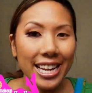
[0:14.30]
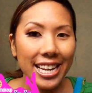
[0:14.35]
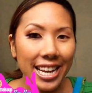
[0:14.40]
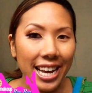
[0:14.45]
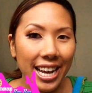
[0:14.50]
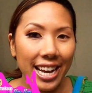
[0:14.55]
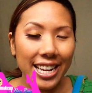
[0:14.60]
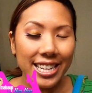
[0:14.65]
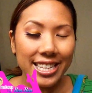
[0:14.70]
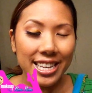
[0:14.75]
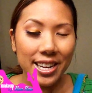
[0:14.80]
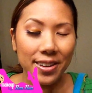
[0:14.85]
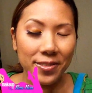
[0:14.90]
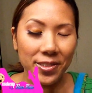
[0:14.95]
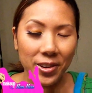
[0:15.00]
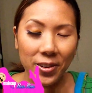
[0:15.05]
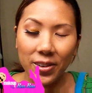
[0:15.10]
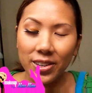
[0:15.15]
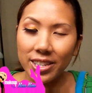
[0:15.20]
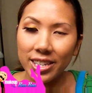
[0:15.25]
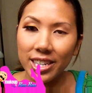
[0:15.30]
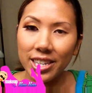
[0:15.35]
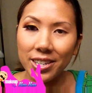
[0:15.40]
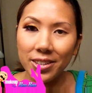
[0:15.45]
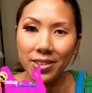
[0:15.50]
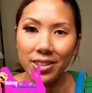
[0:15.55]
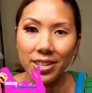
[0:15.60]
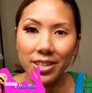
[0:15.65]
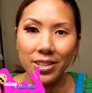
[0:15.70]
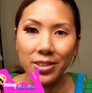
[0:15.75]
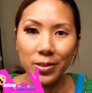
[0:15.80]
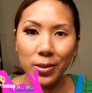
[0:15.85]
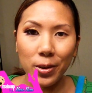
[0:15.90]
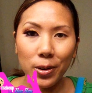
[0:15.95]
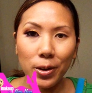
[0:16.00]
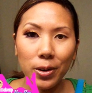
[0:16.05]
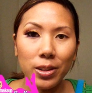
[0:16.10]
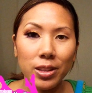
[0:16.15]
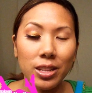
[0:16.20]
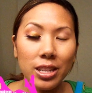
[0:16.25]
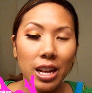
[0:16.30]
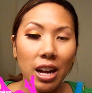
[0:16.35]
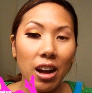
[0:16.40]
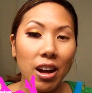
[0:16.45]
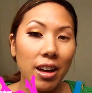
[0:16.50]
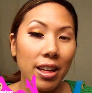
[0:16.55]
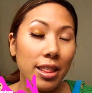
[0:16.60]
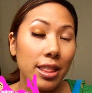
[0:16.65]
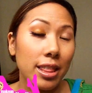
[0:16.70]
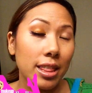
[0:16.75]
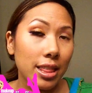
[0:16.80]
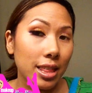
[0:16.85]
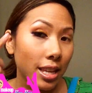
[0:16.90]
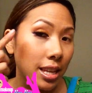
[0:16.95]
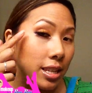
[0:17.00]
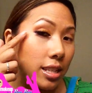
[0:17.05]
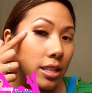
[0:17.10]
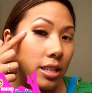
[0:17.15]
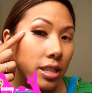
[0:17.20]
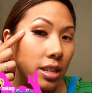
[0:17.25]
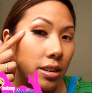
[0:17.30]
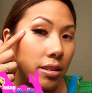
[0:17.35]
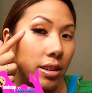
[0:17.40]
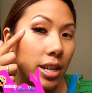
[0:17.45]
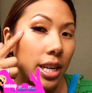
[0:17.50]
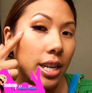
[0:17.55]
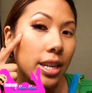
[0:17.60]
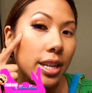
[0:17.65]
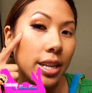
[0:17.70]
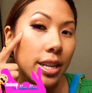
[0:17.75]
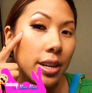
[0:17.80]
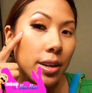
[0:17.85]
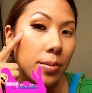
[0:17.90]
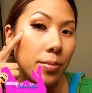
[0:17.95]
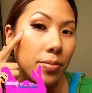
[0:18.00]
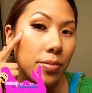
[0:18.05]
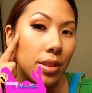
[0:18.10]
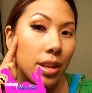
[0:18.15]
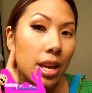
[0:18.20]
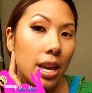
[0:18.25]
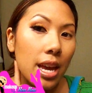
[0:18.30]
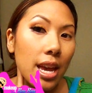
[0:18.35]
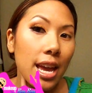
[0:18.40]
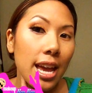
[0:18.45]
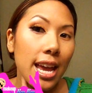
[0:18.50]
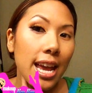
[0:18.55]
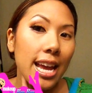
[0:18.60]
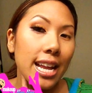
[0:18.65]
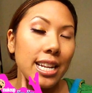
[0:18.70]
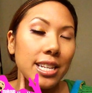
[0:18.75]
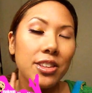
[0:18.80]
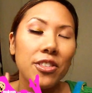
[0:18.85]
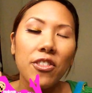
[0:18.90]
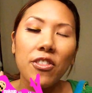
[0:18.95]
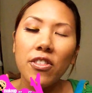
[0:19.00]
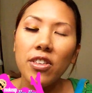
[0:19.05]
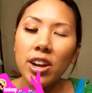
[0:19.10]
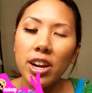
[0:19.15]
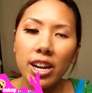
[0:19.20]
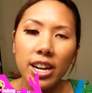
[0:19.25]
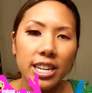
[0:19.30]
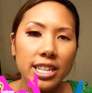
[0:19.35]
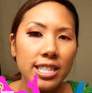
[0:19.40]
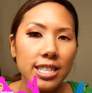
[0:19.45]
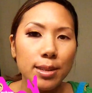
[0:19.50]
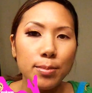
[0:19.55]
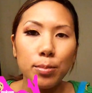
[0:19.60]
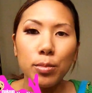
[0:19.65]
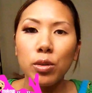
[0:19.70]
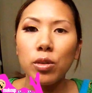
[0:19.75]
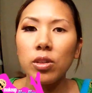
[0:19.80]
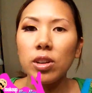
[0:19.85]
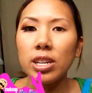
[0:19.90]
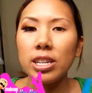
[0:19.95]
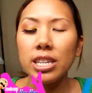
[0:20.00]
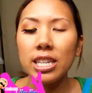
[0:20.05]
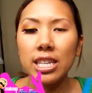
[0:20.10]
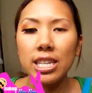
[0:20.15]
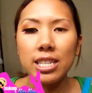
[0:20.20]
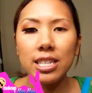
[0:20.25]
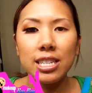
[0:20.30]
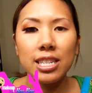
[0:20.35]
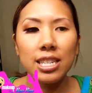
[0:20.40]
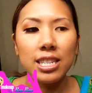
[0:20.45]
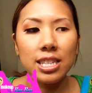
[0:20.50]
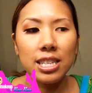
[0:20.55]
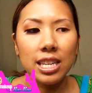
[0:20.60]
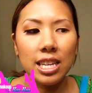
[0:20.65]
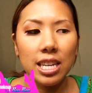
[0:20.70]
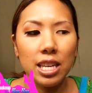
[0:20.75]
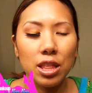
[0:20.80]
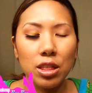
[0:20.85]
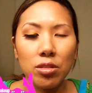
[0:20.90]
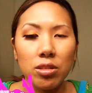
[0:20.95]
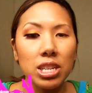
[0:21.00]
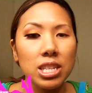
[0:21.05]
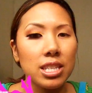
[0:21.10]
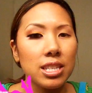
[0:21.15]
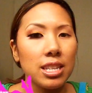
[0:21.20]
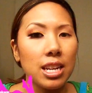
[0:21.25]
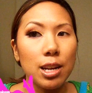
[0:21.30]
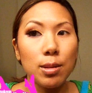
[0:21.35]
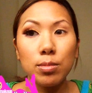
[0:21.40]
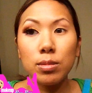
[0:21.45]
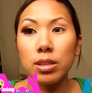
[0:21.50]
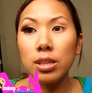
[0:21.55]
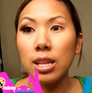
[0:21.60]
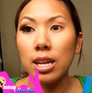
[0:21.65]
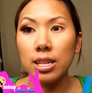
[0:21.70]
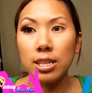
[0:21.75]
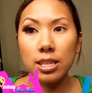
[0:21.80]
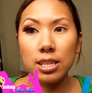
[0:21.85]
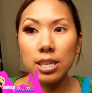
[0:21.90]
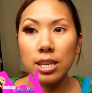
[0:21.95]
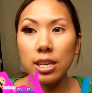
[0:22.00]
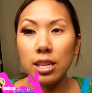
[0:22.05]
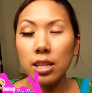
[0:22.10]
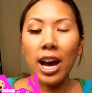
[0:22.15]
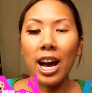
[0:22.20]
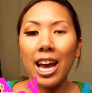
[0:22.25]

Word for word: guys, I'm going to do a tutorial on this look right here and it's very simple and easy. It's like three steps and that's it.